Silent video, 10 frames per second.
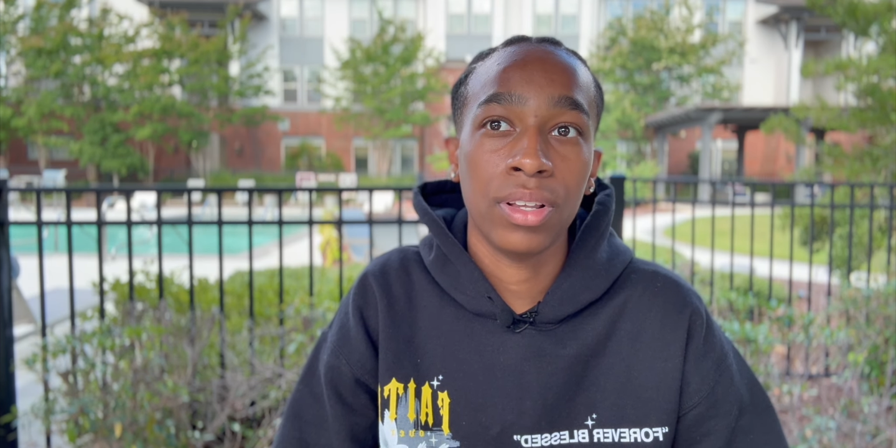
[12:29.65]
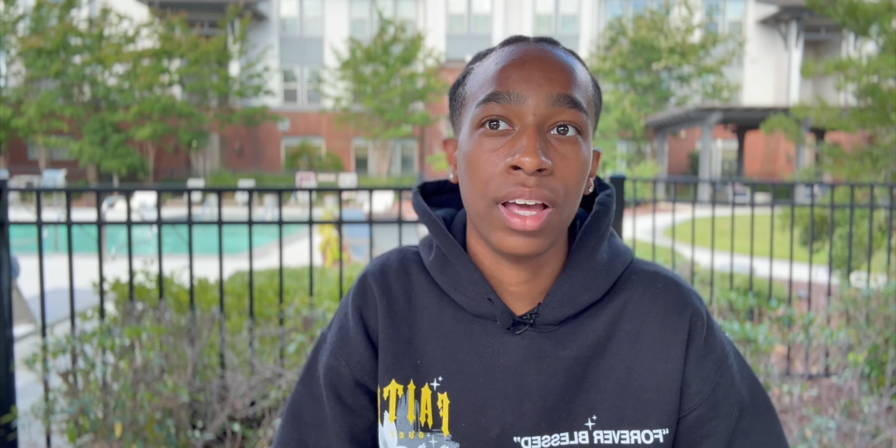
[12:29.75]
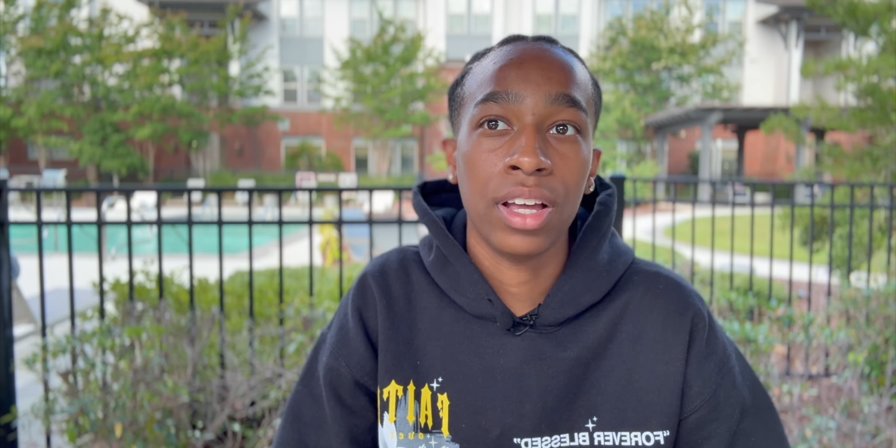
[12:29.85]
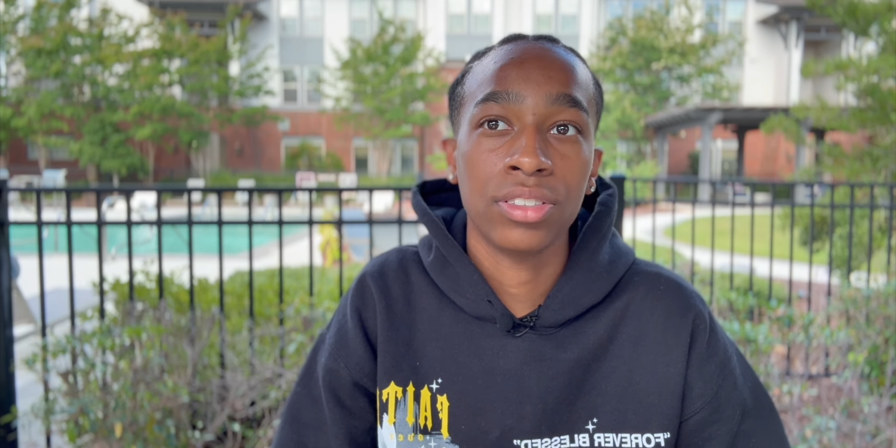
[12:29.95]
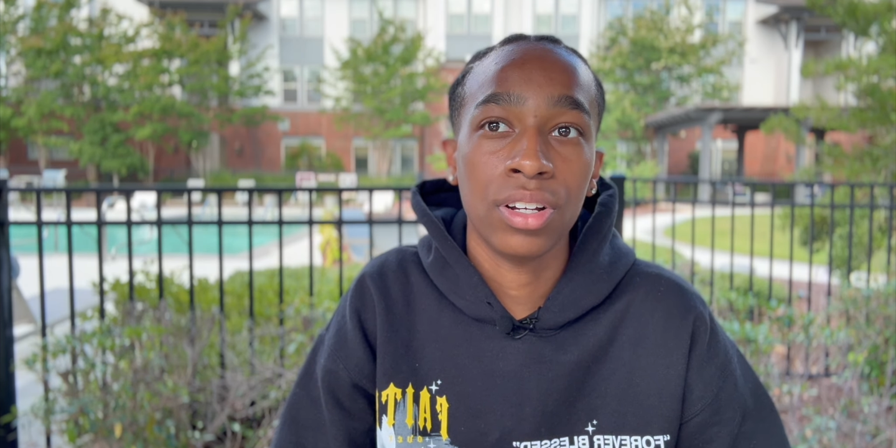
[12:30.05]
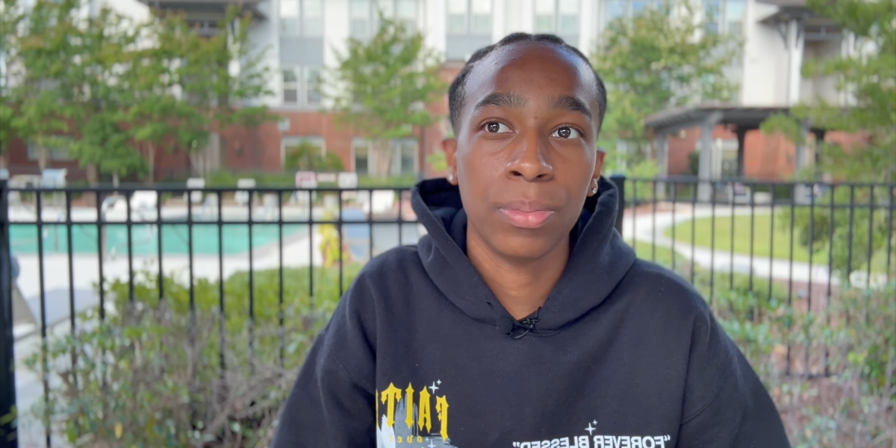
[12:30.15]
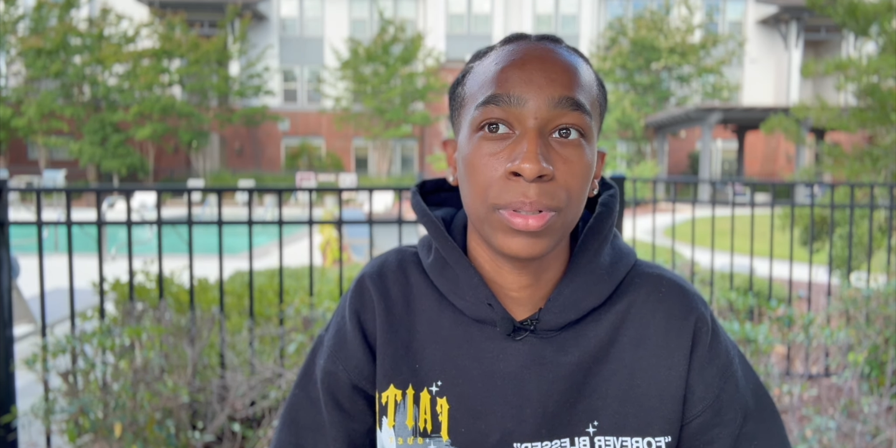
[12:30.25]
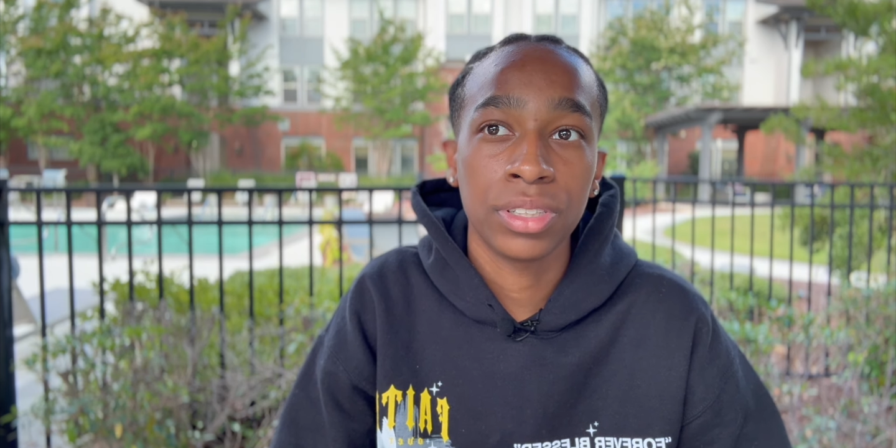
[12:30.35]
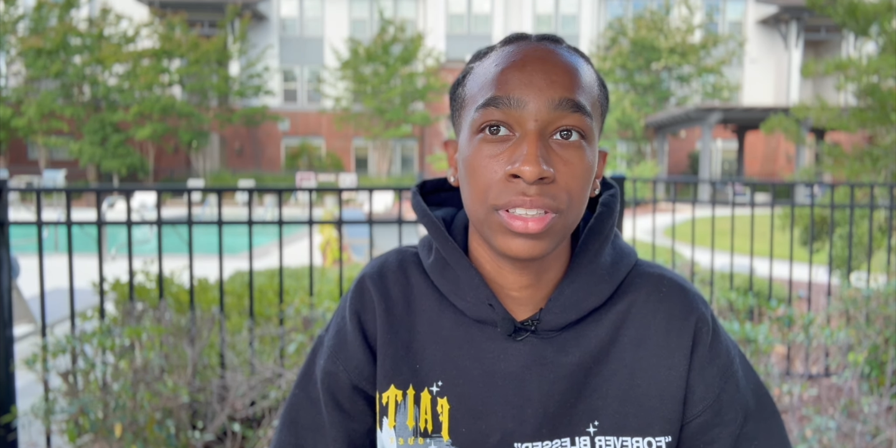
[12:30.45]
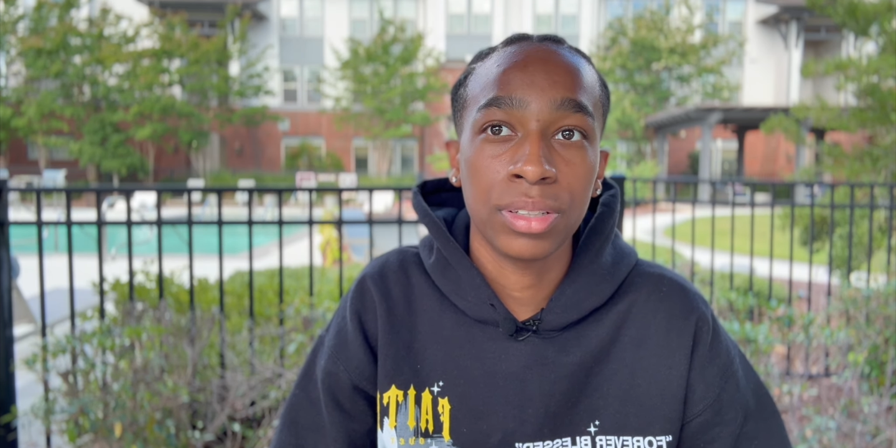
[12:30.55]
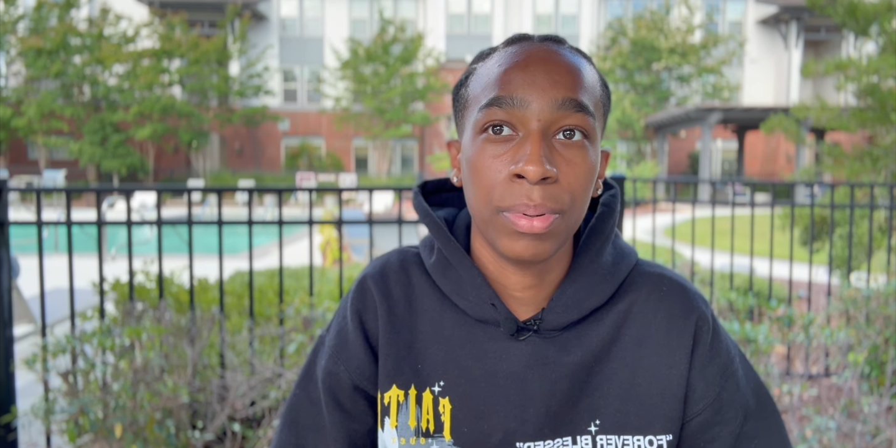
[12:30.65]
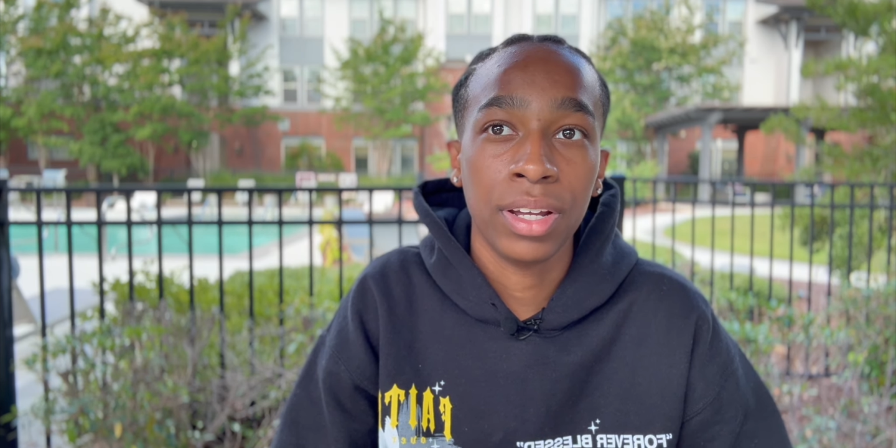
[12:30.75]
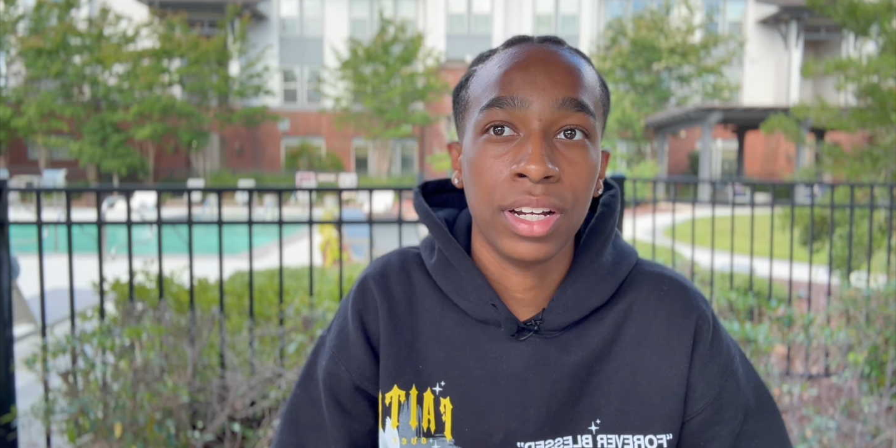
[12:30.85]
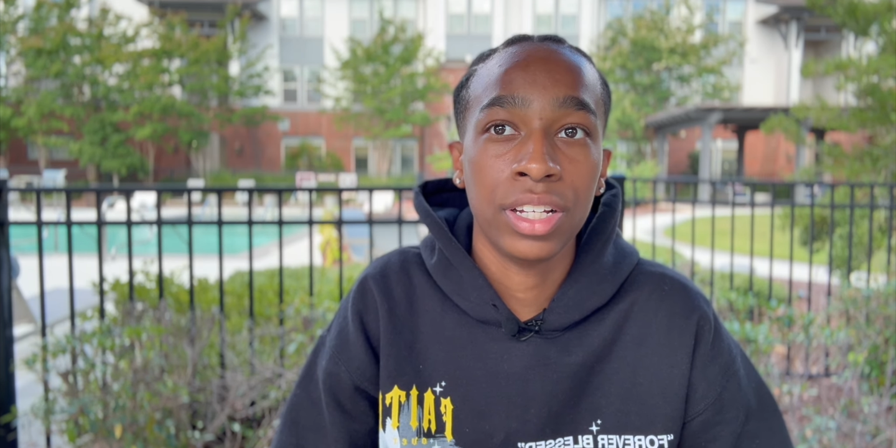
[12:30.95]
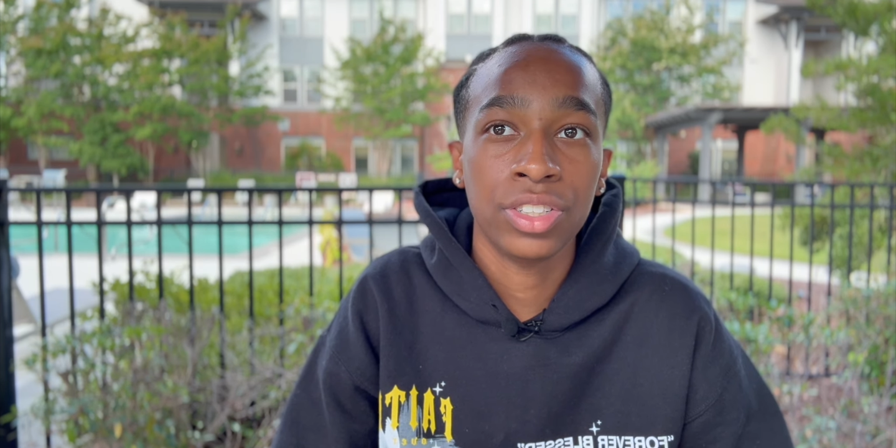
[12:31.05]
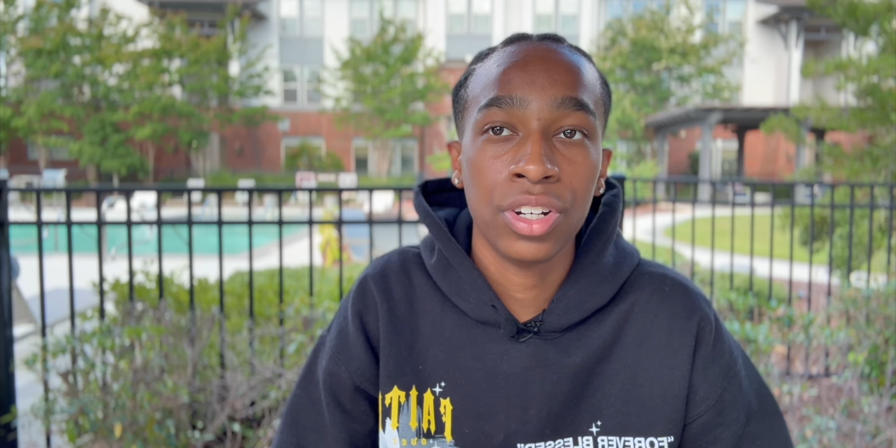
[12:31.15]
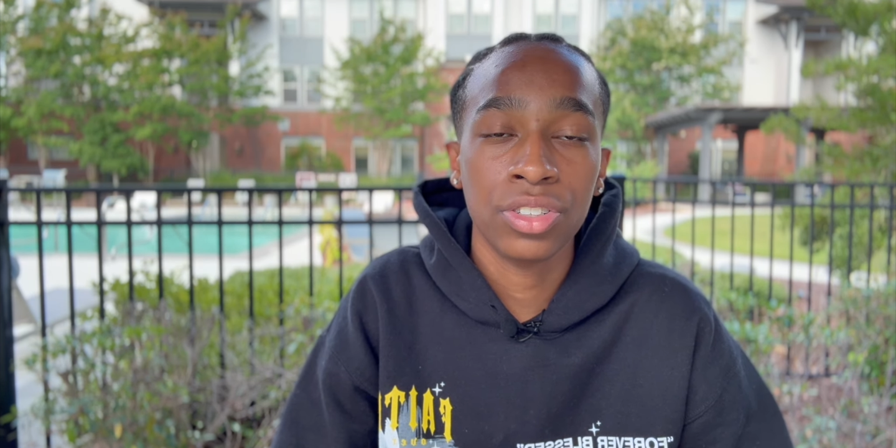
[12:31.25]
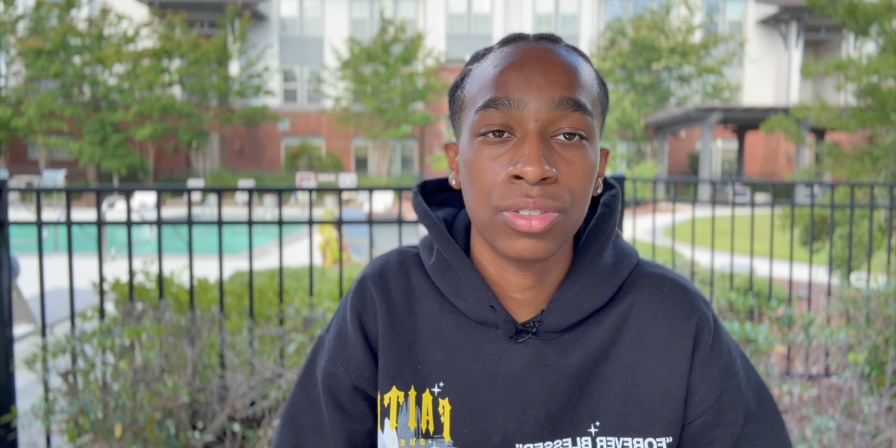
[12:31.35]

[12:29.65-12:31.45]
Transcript: Like I started participating at church,